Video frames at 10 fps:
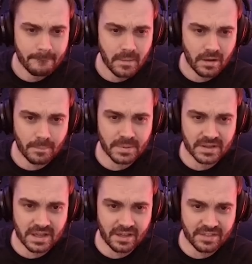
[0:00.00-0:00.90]
uh, but
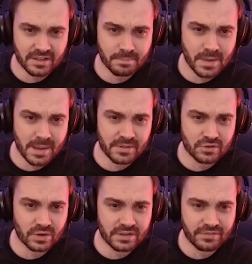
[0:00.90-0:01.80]
yeah i think maybe the
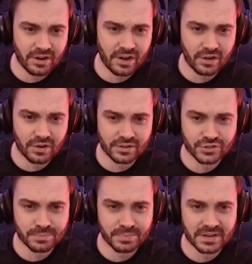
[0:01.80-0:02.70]
24 hour lockout
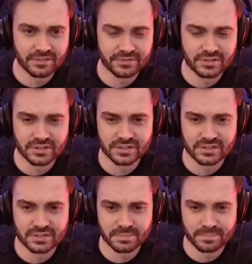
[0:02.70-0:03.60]
should be enough to
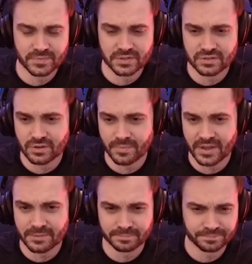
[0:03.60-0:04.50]
to, to stop
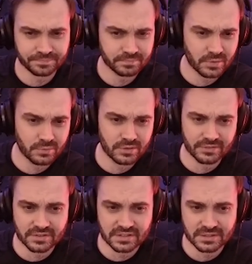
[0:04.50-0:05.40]
that but we'll
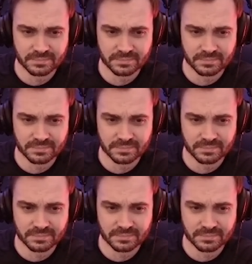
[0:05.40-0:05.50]
have to see